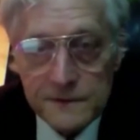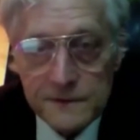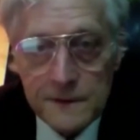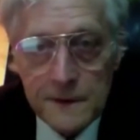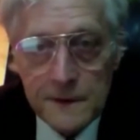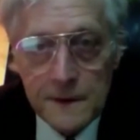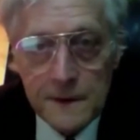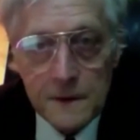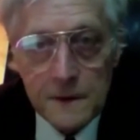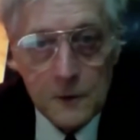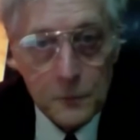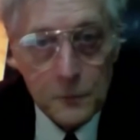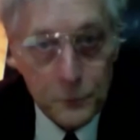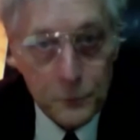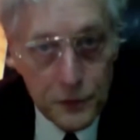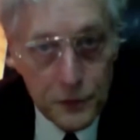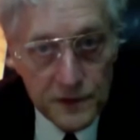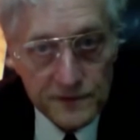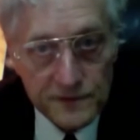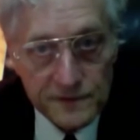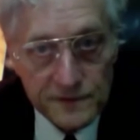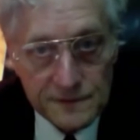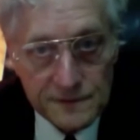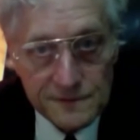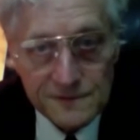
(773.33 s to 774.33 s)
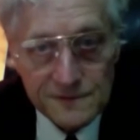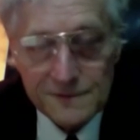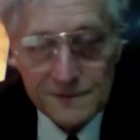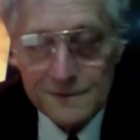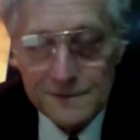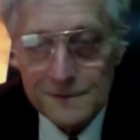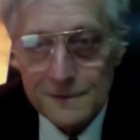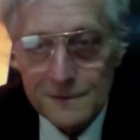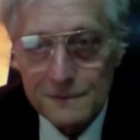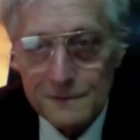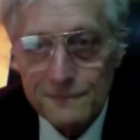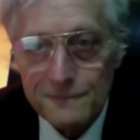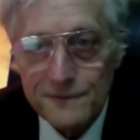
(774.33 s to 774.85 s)
or prisons or
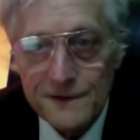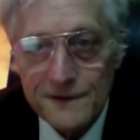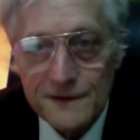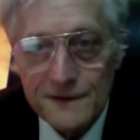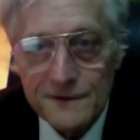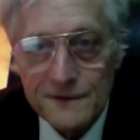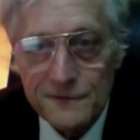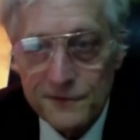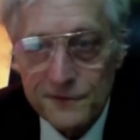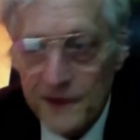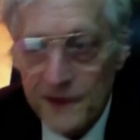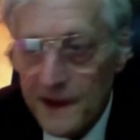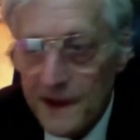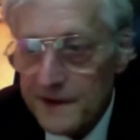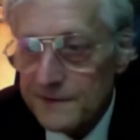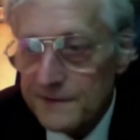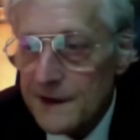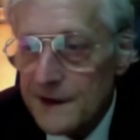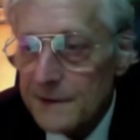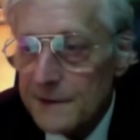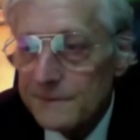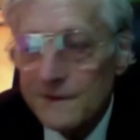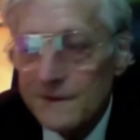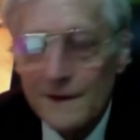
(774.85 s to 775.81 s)
Venus flytraps,